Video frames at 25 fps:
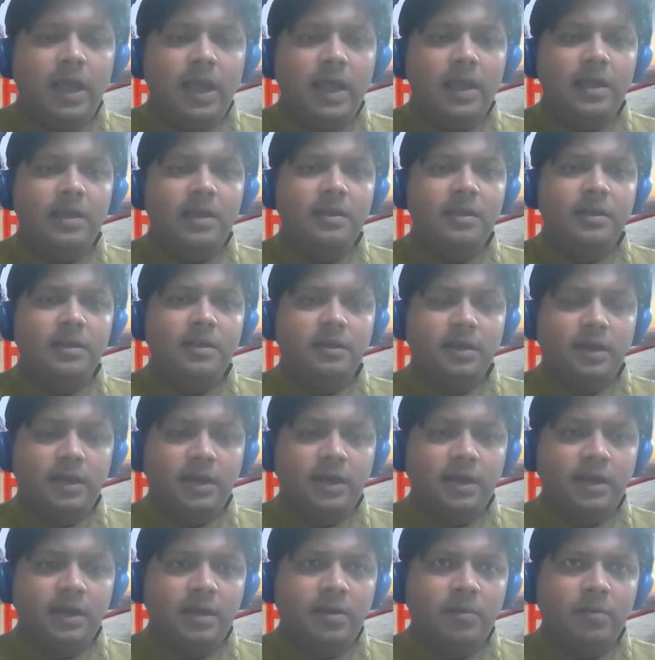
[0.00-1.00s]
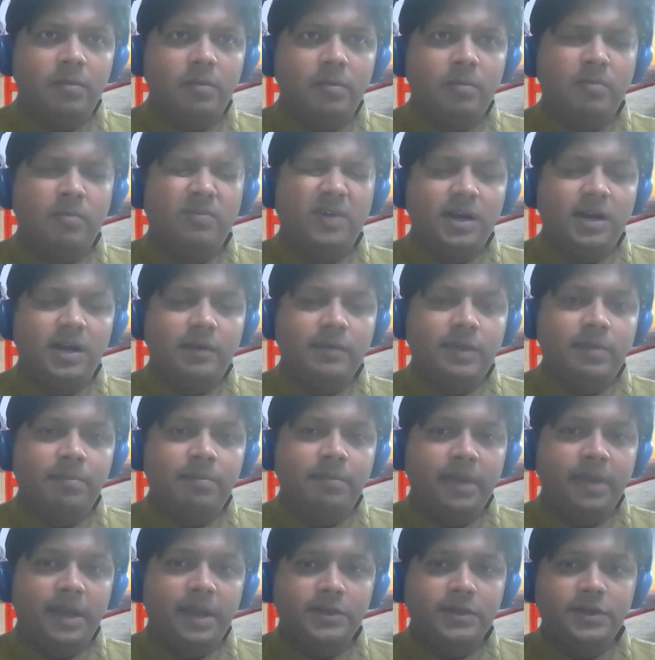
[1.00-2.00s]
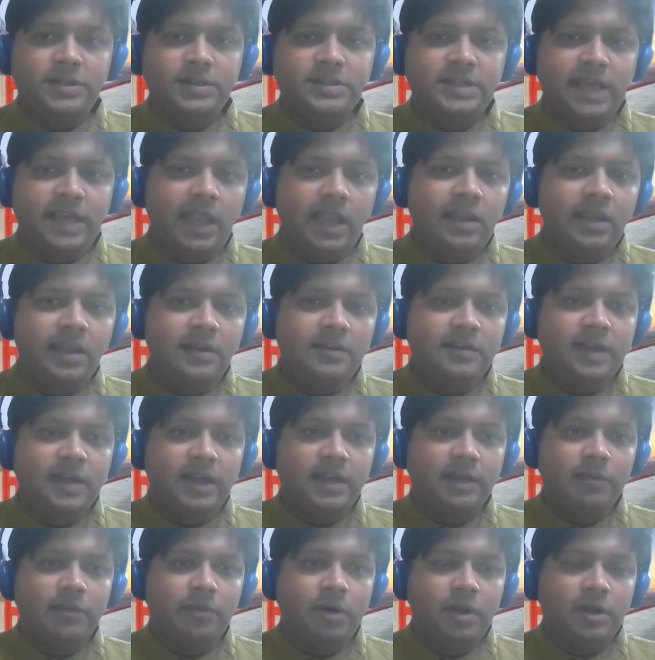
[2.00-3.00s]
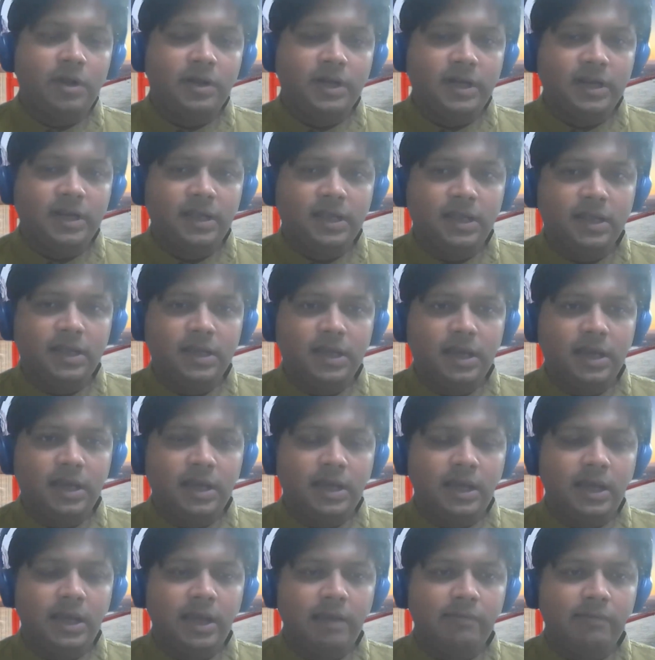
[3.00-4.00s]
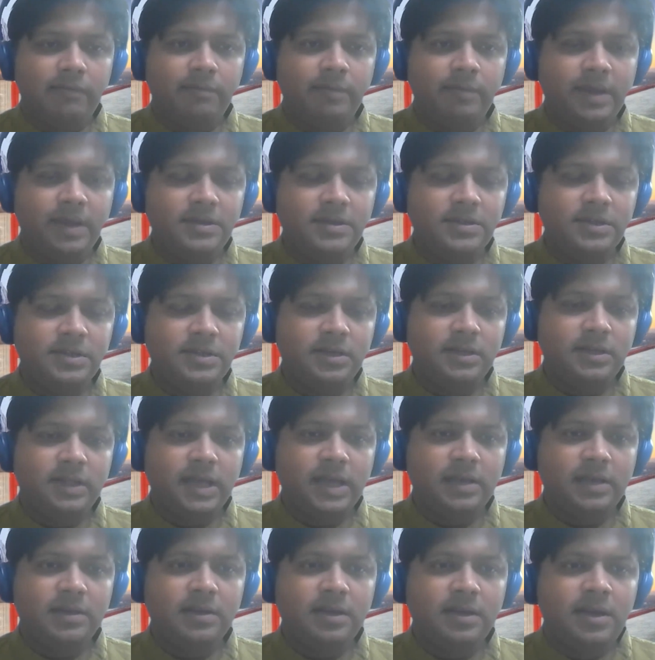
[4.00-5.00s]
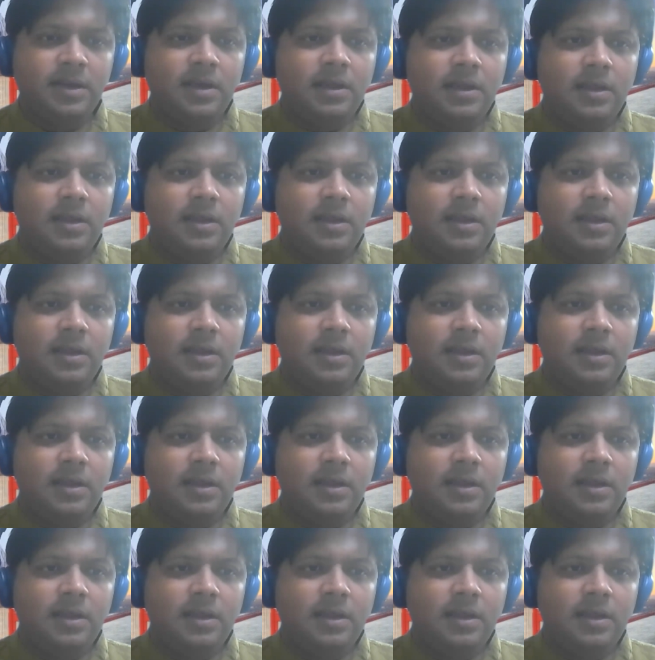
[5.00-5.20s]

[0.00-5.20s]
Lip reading: and one of the major challenge that you already have mentioned, that